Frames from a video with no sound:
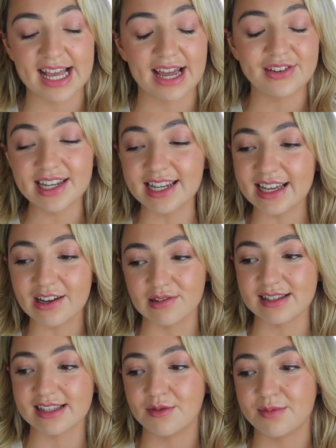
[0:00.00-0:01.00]
definitely
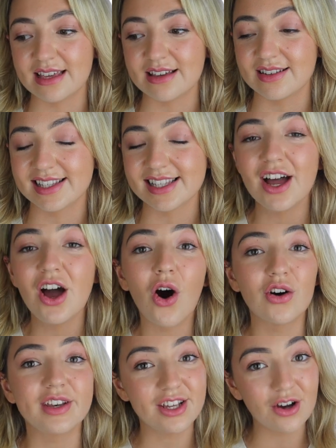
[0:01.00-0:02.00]
also be used
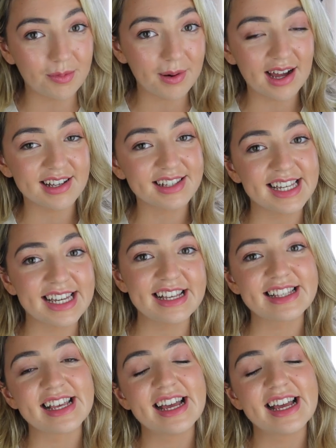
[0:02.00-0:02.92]
on yacht parties.